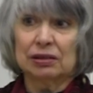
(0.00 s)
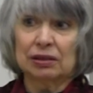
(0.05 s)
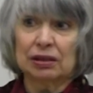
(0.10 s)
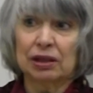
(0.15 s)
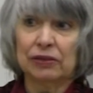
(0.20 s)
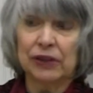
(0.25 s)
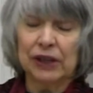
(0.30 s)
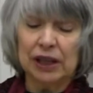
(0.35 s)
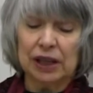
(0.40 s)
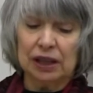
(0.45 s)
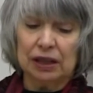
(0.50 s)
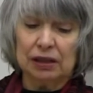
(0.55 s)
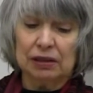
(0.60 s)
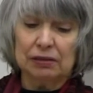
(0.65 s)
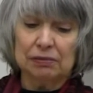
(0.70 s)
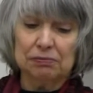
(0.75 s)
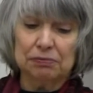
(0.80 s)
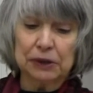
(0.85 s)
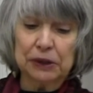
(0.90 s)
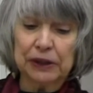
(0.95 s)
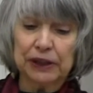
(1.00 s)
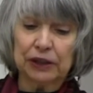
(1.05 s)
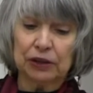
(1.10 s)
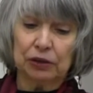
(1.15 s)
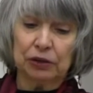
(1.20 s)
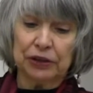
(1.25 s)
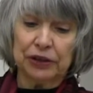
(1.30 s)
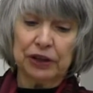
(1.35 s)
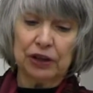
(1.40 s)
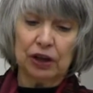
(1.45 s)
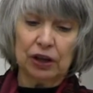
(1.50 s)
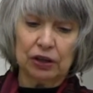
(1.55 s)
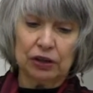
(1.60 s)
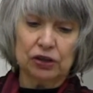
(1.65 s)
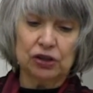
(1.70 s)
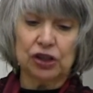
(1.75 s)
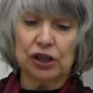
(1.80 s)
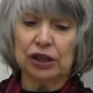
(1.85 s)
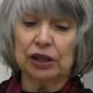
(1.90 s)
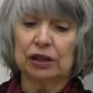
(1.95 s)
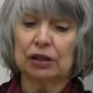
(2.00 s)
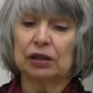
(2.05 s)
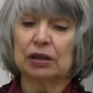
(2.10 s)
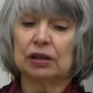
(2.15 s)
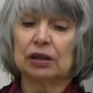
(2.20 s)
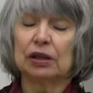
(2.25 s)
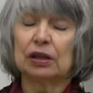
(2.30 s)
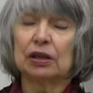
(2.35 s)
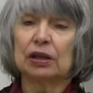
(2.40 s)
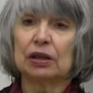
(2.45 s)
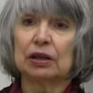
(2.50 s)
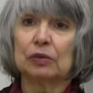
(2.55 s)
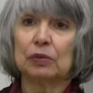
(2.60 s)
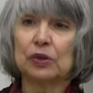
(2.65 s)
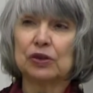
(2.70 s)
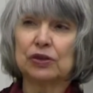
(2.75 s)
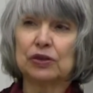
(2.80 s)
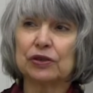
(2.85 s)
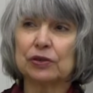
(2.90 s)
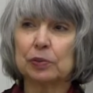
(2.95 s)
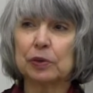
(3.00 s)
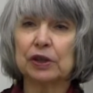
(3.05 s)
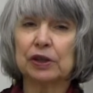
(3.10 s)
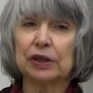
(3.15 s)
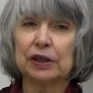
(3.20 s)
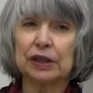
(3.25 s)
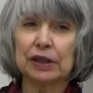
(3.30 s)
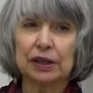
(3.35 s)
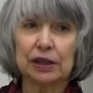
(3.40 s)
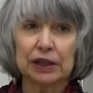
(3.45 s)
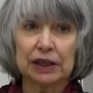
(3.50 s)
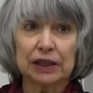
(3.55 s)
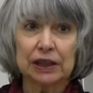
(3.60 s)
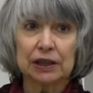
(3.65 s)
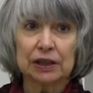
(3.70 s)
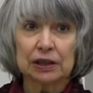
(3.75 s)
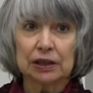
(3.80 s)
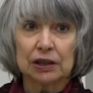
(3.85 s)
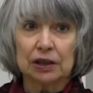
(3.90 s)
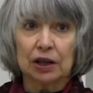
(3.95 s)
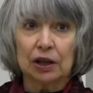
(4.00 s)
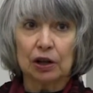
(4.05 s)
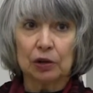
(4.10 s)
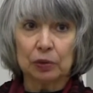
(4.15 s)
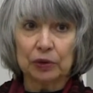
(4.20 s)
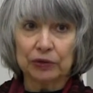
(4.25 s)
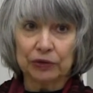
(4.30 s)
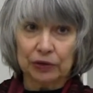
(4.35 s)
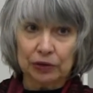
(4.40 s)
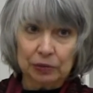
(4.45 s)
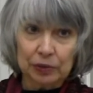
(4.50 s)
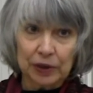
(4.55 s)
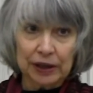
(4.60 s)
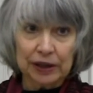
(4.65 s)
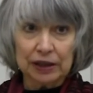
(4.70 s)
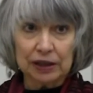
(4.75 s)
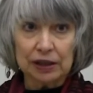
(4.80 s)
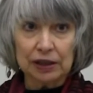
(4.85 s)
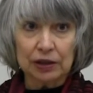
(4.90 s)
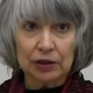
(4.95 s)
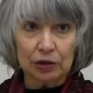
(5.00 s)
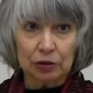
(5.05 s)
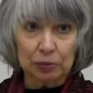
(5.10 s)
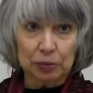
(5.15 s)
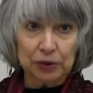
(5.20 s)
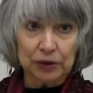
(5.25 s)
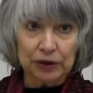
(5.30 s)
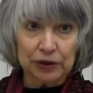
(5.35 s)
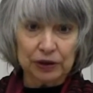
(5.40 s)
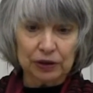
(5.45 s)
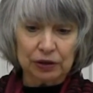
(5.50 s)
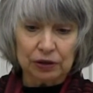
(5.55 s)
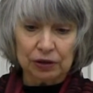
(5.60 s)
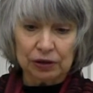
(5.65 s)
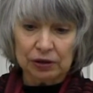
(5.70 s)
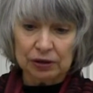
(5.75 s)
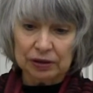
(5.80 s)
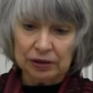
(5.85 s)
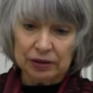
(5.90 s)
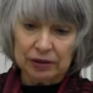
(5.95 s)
of any political theology, which is willy nilly always already eco political.